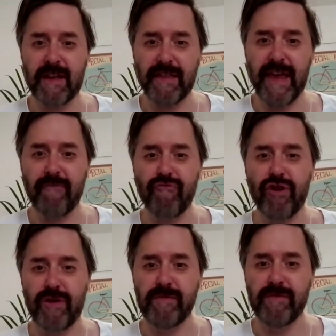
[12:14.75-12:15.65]
their
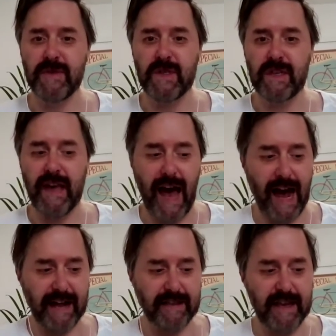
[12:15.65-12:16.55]
rooms
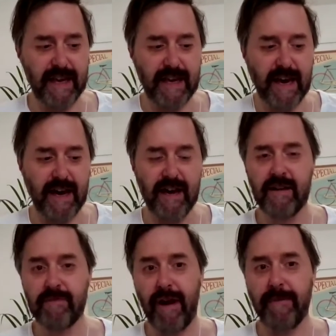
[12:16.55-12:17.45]
at the
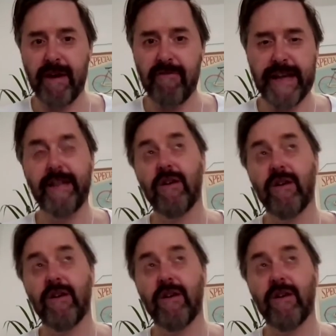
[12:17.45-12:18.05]
Premier Inn.